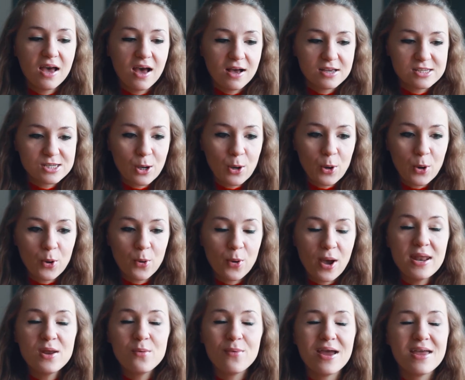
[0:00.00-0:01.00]
So
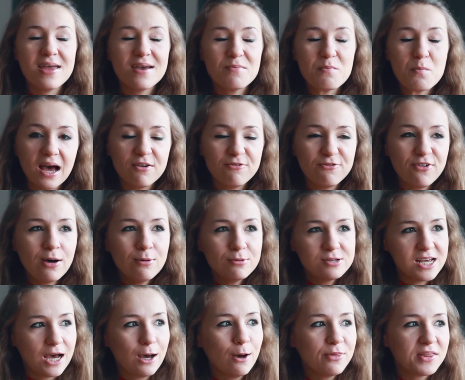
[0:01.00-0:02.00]
anyway, I
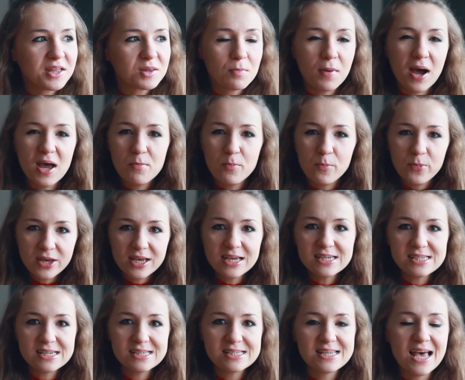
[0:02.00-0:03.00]
found out that my
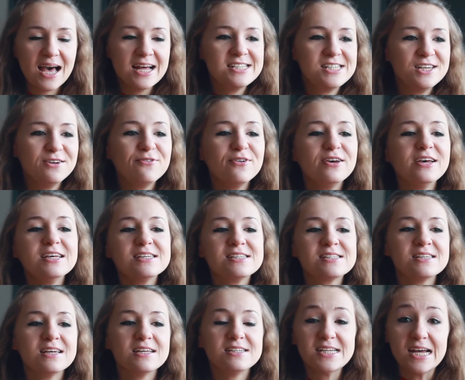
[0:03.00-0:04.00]
biggest incentive
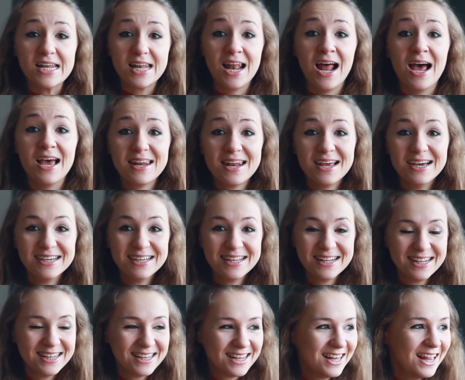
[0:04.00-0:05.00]
is deadline.
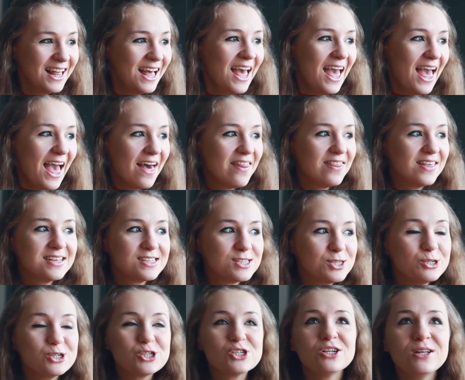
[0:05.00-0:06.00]
And this
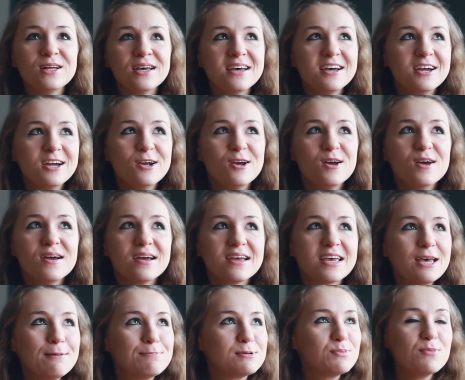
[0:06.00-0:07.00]
usually
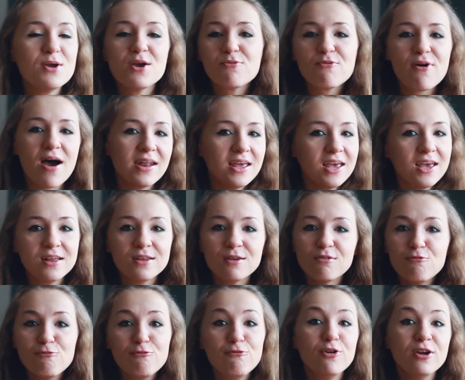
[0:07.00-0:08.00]
keeps me
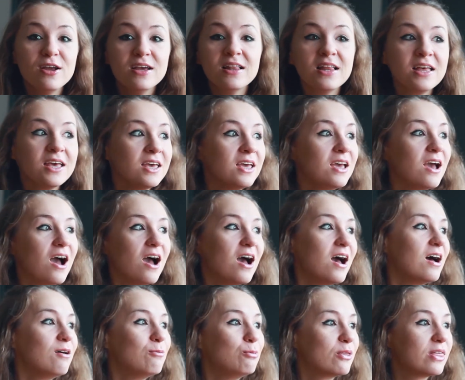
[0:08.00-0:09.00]
running really
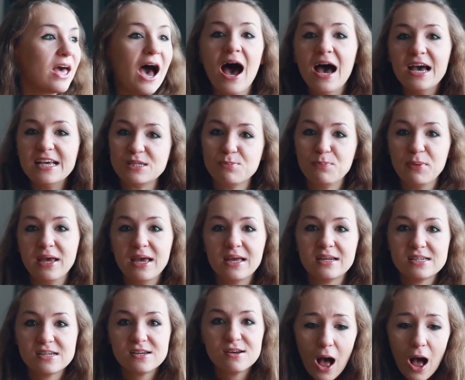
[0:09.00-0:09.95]
with high speed.